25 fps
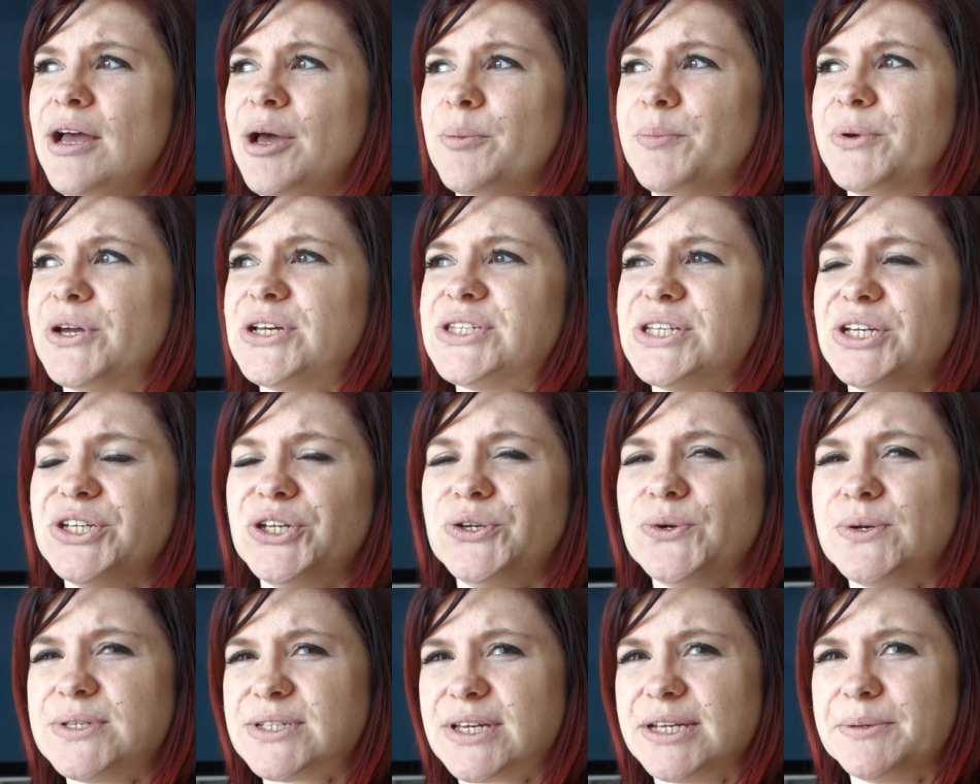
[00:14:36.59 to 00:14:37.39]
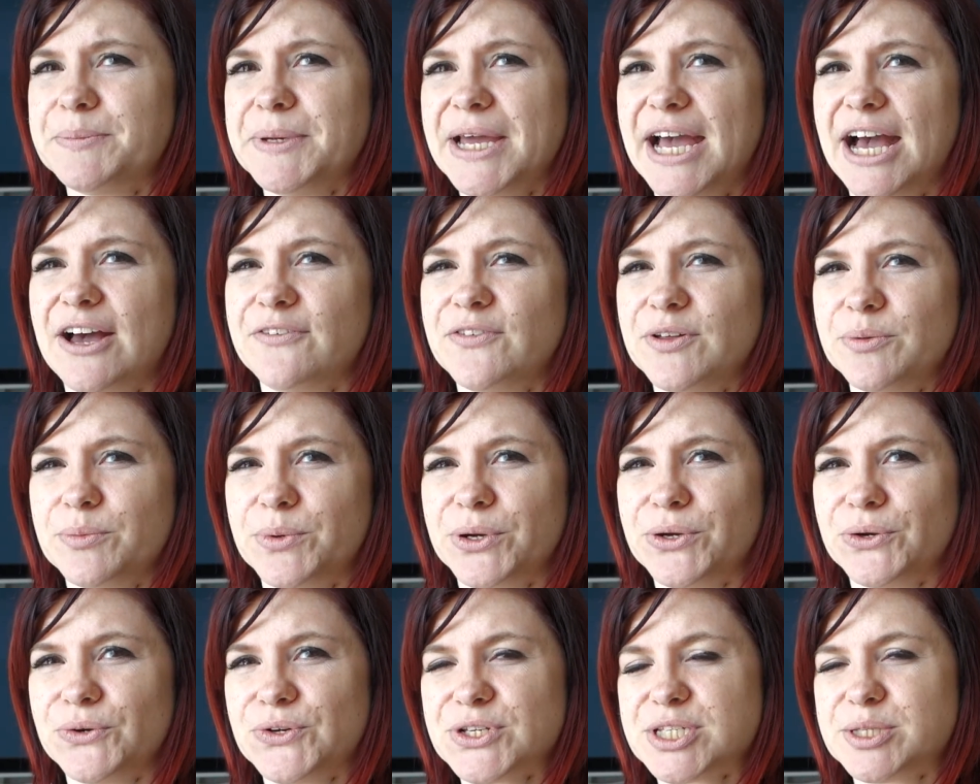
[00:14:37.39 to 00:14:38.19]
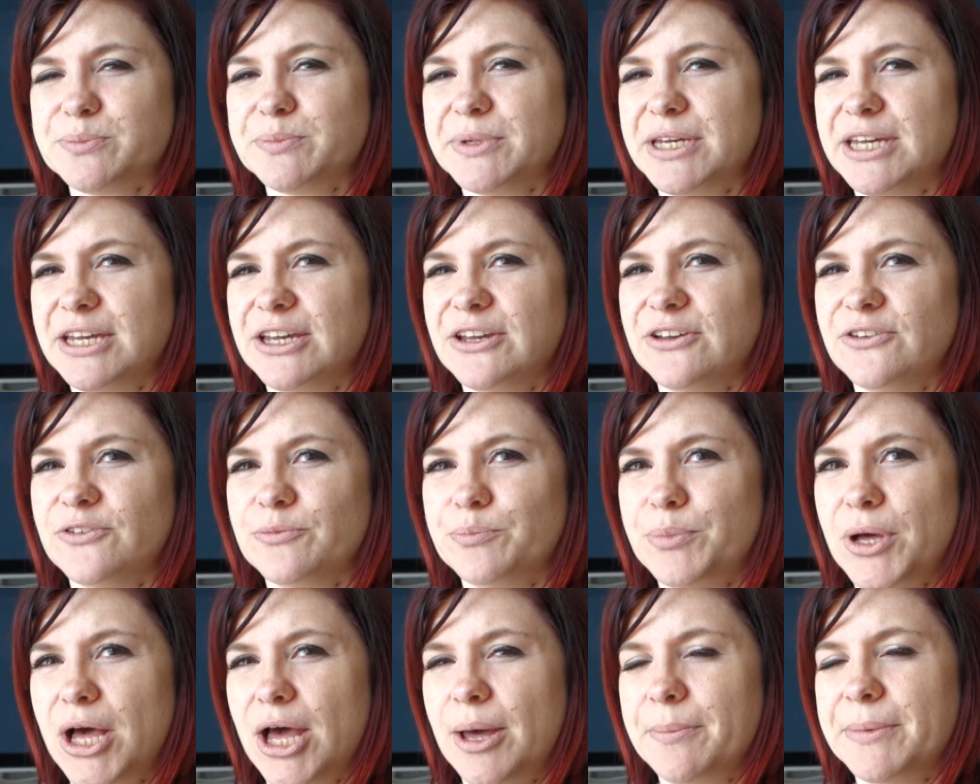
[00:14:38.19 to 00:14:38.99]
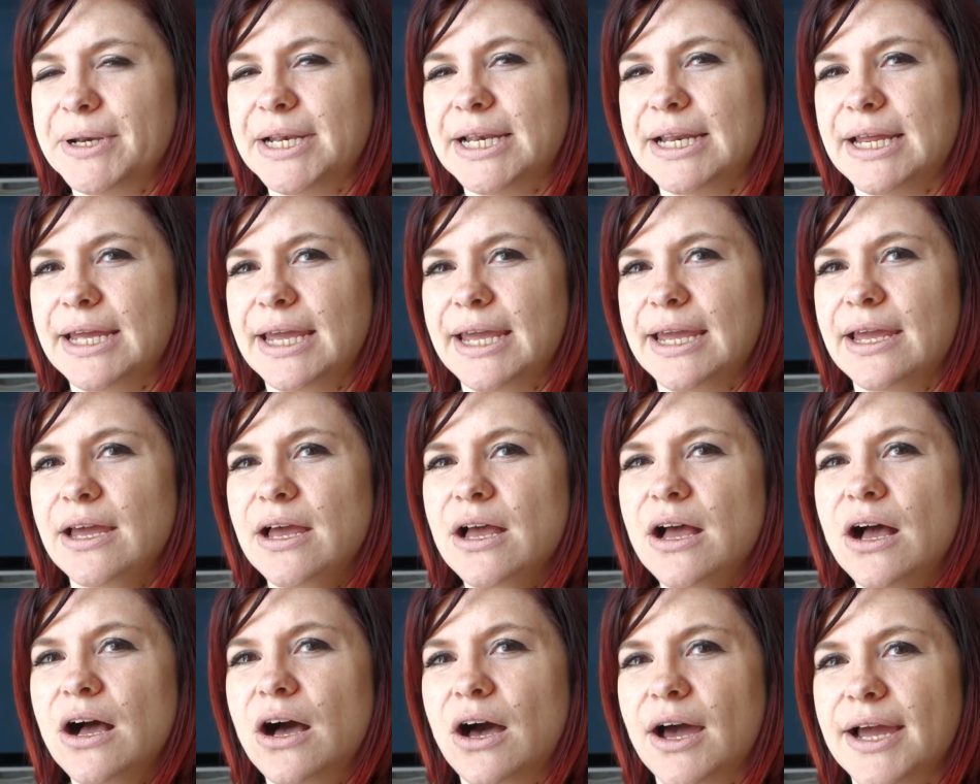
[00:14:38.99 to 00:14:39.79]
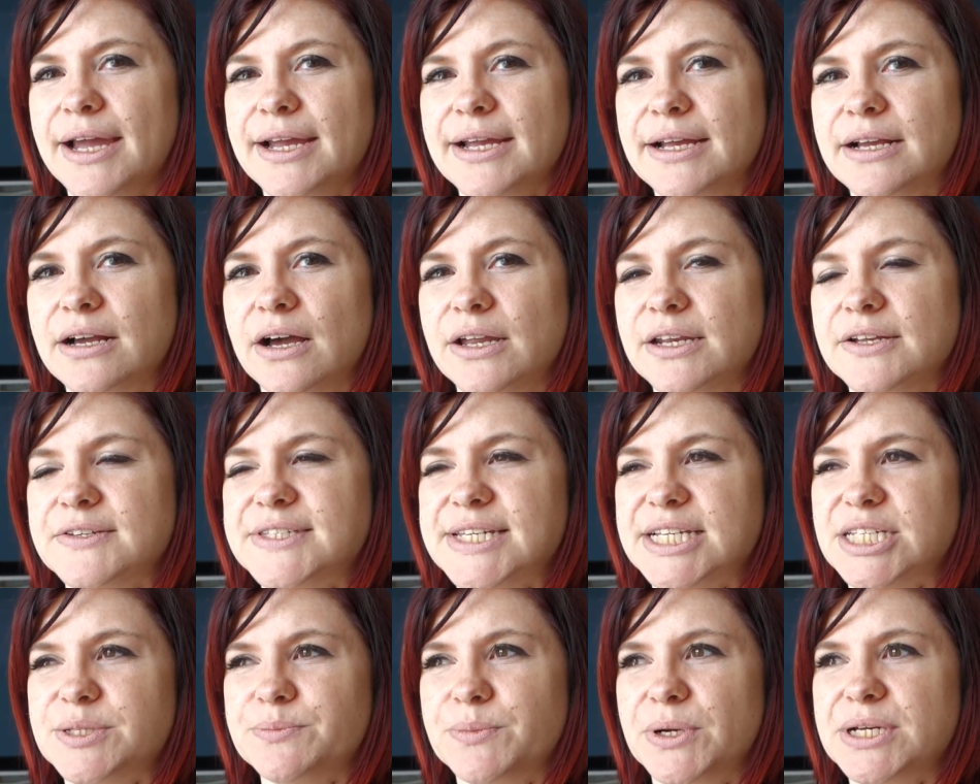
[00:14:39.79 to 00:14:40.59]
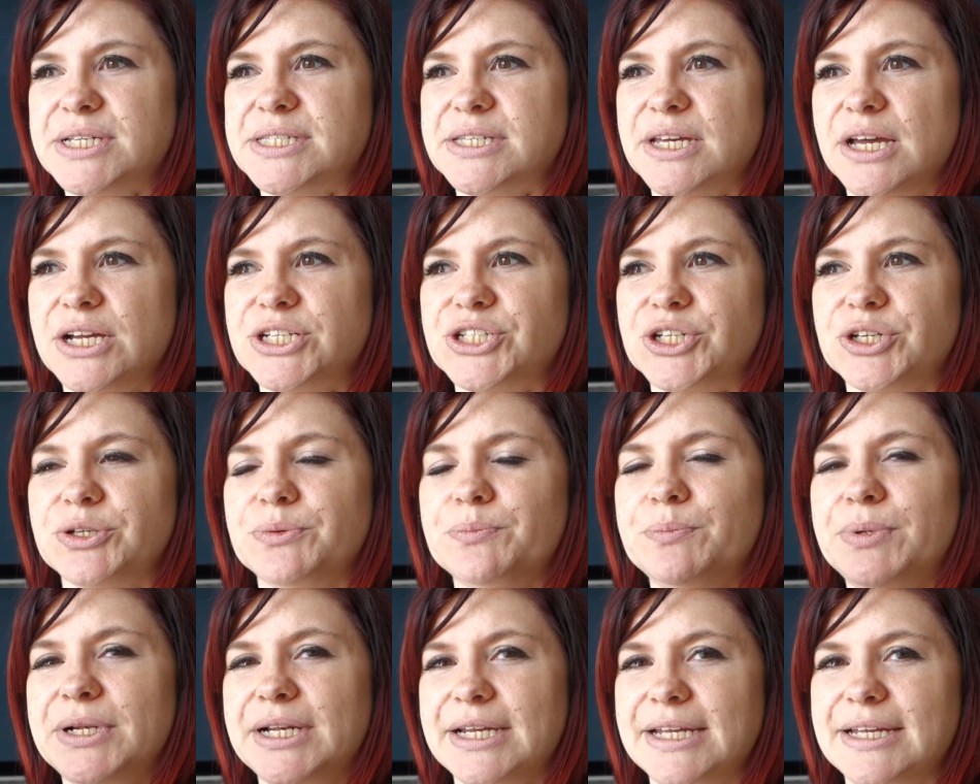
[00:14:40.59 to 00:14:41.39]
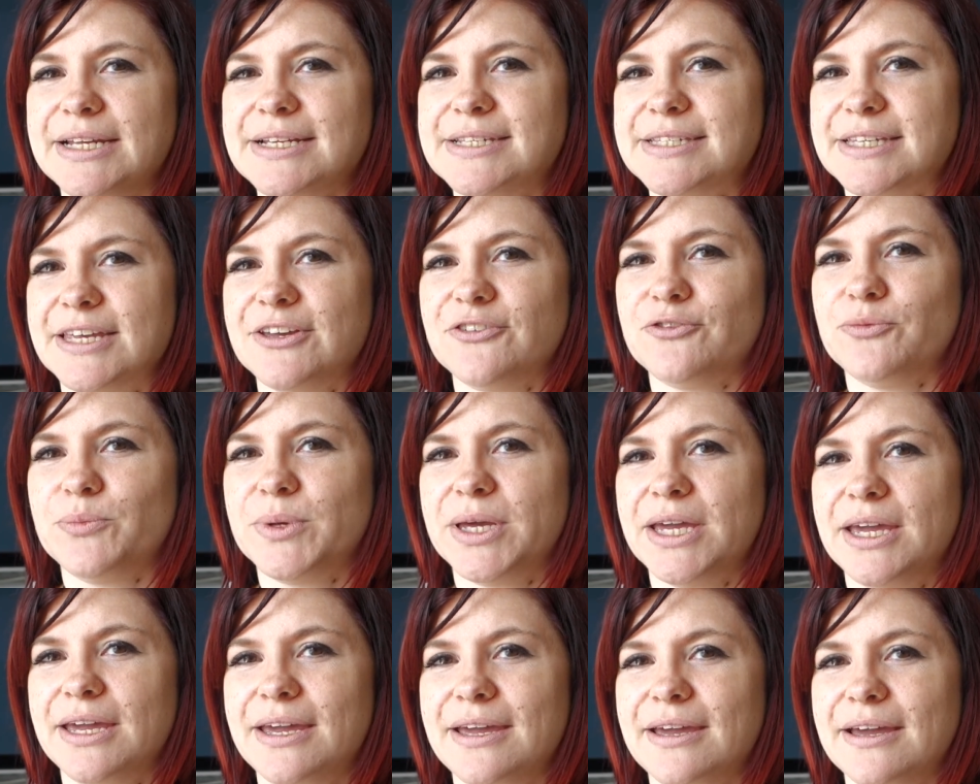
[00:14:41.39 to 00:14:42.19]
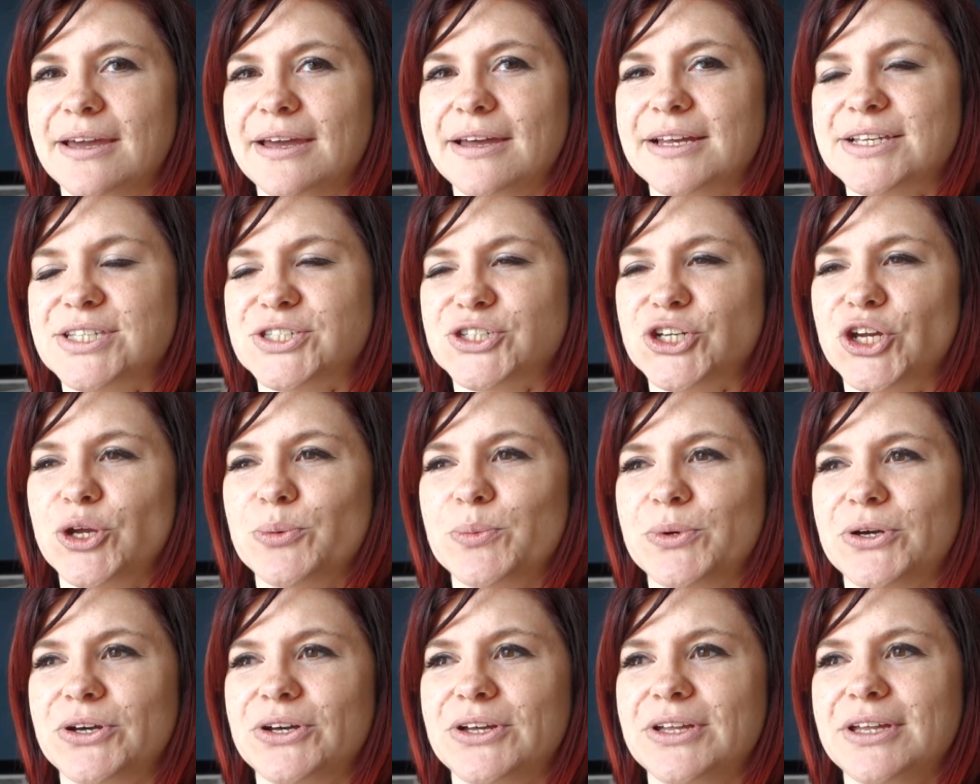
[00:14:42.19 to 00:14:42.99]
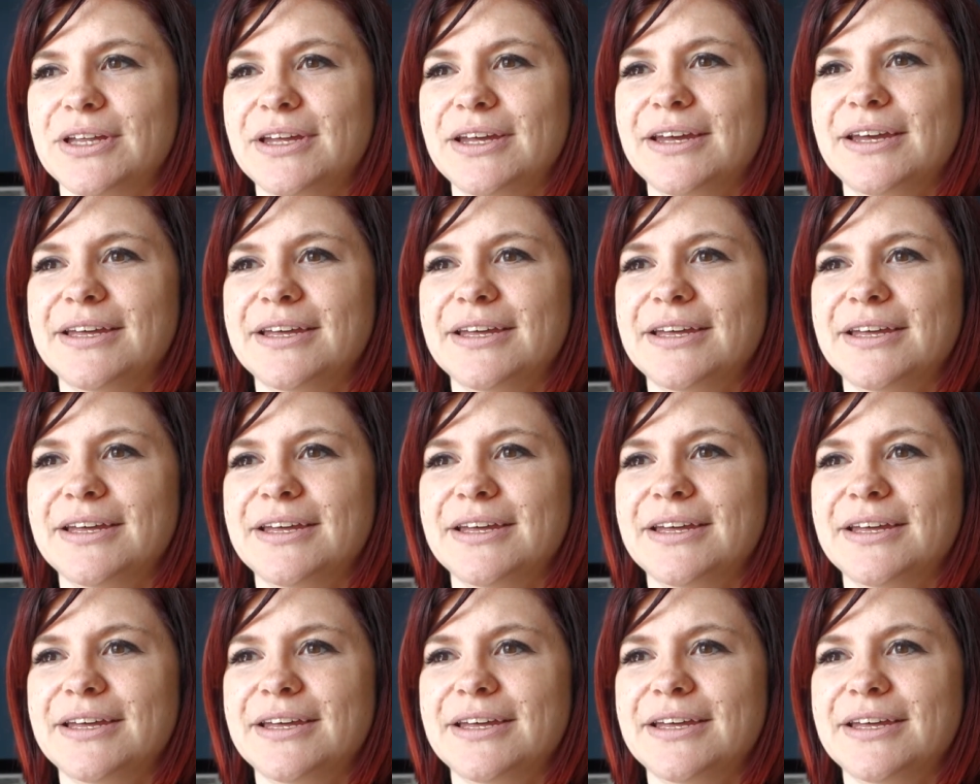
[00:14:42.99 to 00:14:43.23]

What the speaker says: because I knew I was going to be having my ostomy permanently, I kind of said to my surgeon, please give me a stoma